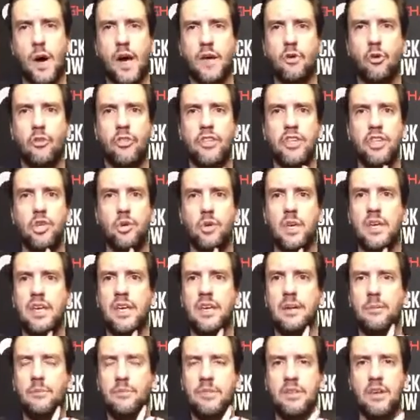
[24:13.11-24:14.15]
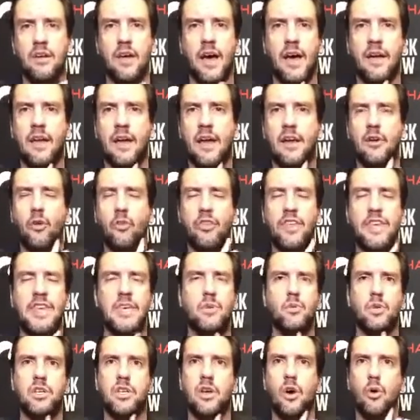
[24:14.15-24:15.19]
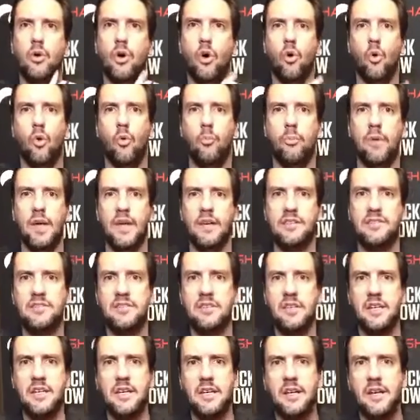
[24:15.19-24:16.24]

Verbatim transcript: I don't think you could get him to. I, I don't think he would go to Ole Miss.